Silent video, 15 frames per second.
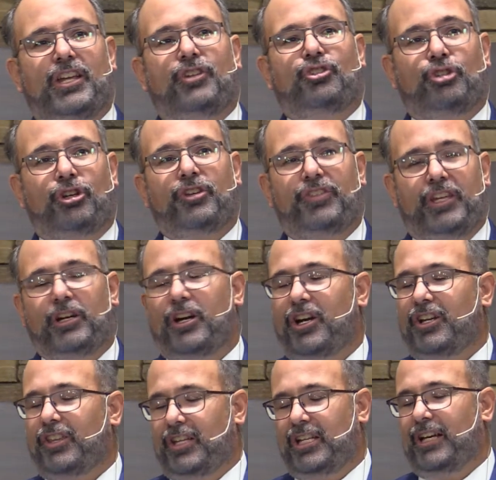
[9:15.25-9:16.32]
took the
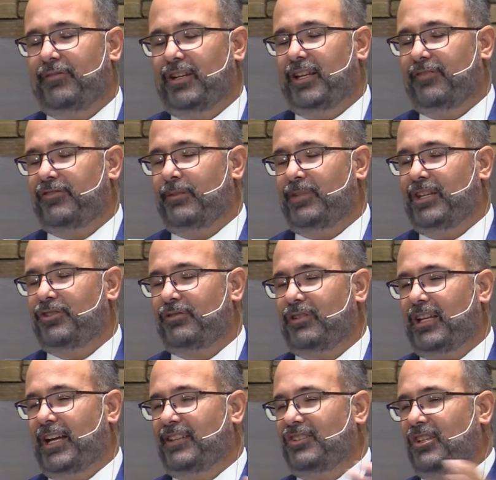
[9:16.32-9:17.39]
Ark of the Covenant from the
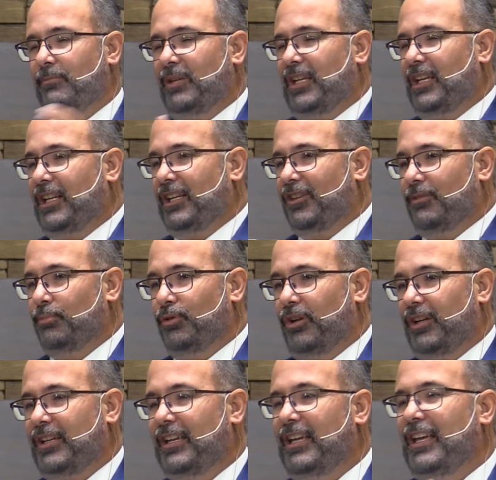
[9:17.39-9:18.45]
Israelites in the beginning of the
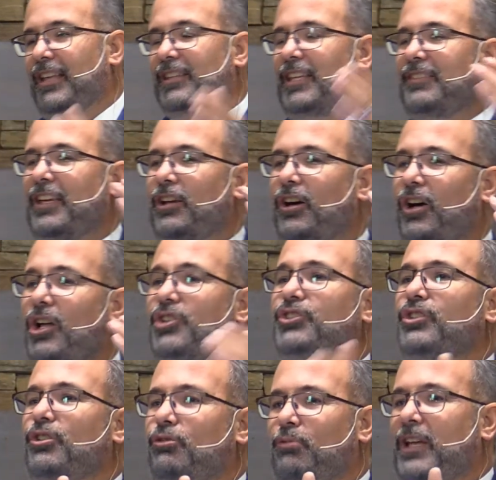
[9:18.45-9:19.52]
book, that they
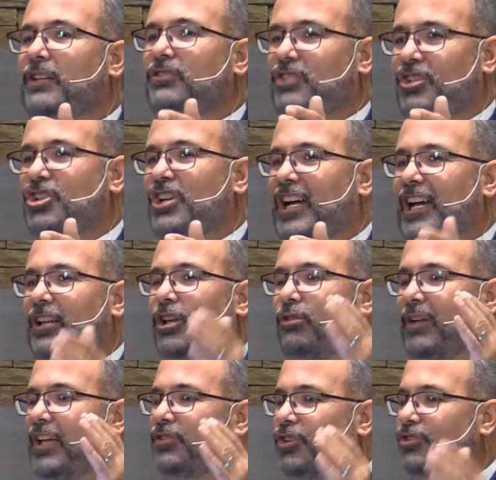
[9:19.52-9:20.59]
also went to Shiloh
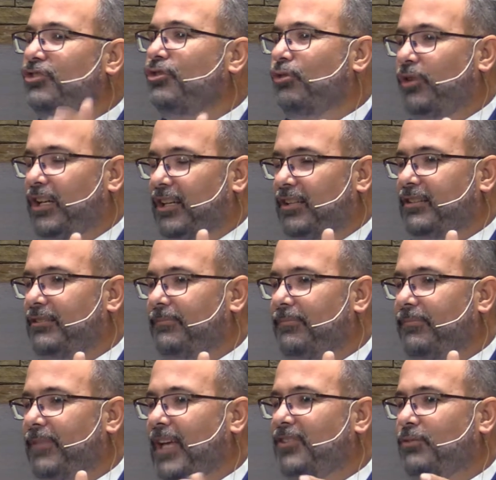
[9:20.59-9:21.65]
and destroyed it.
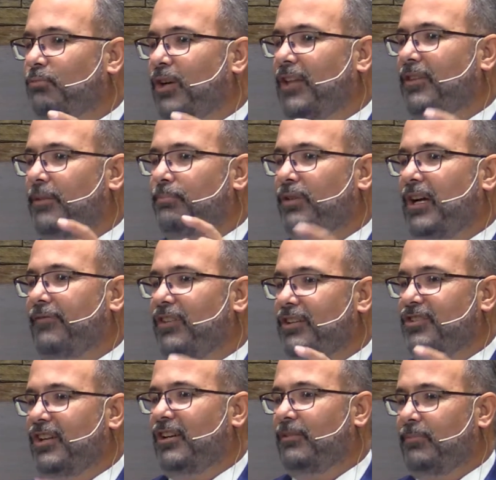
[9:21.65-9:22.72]
That's what the prophet
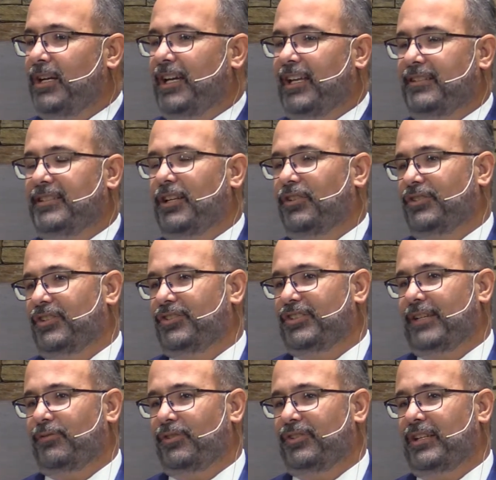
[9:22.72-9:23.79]
Jeremiah tells us
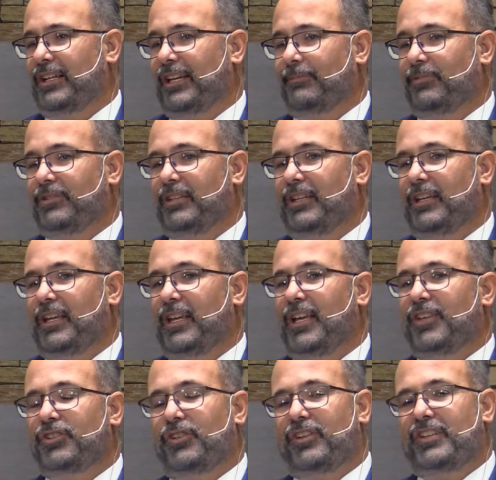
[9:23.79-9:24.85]
several times.
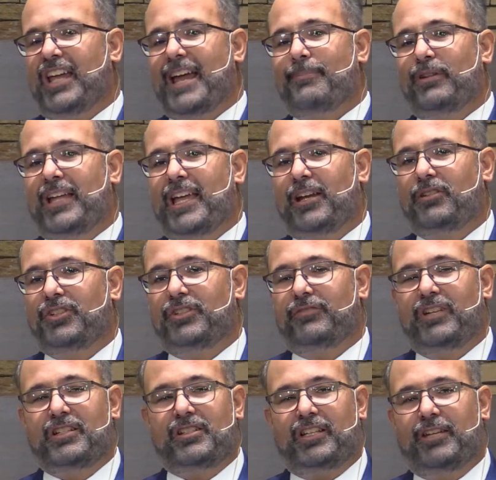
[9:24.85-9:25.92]
So the tabernacle is
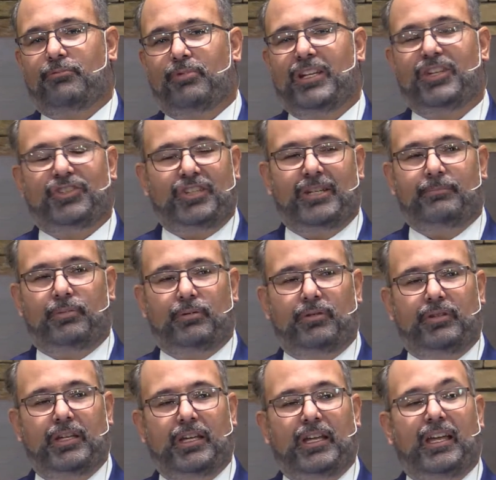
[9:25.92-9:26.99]
eventually
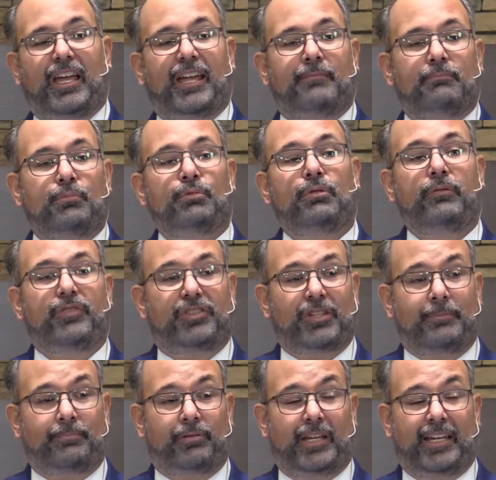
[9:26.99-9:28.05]
reassembled and moved
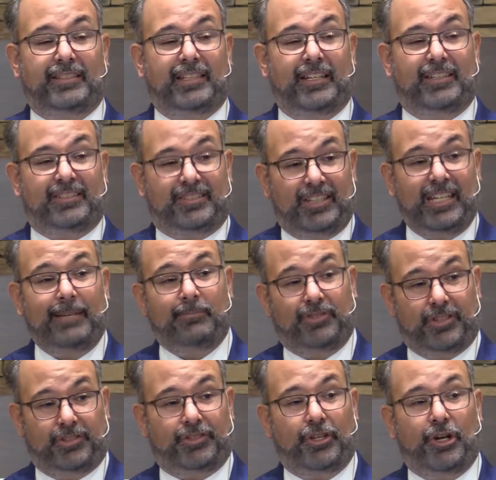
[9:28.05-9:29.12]
someplace. It seems
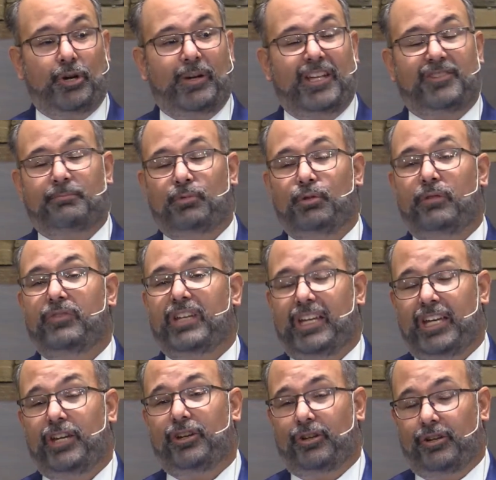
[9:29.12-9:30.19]
as though it's moved
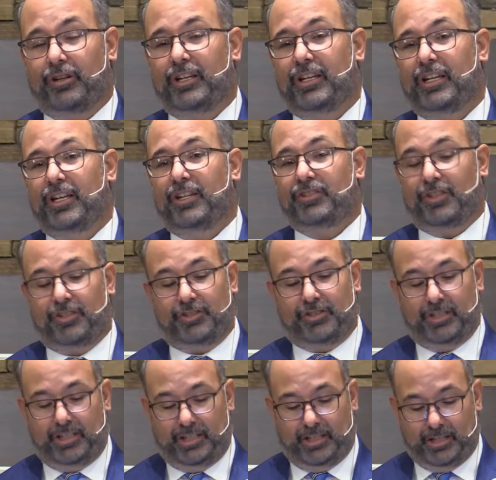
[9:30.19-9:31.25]
here to the
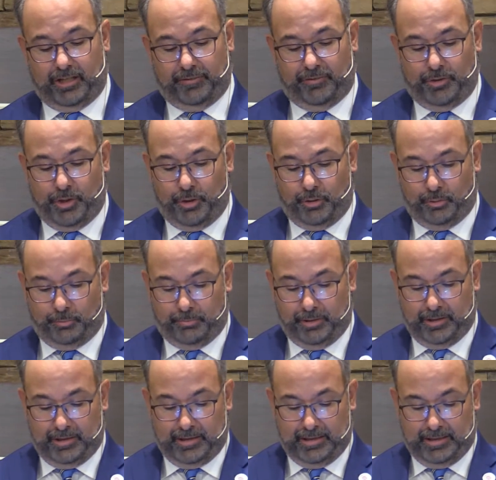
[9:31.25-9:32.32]
city of Nob.
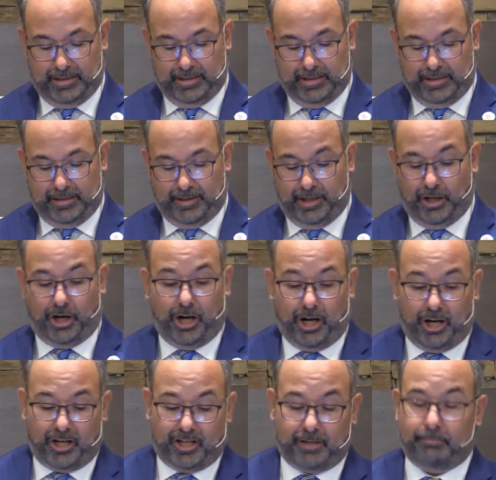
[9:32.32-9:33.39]
The
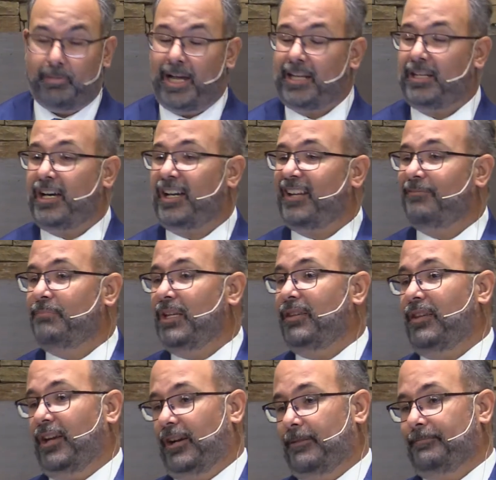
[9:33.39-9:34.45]
ark might not have been
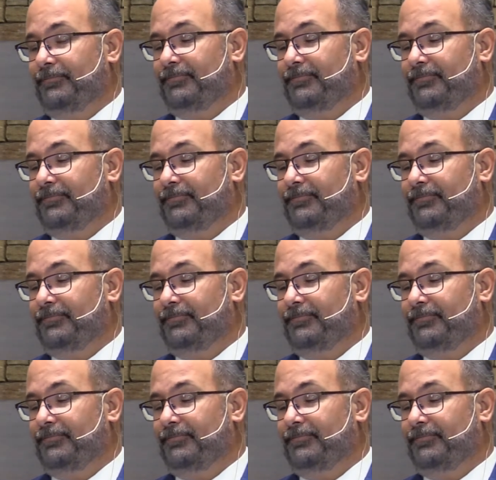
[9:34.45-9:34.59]
there.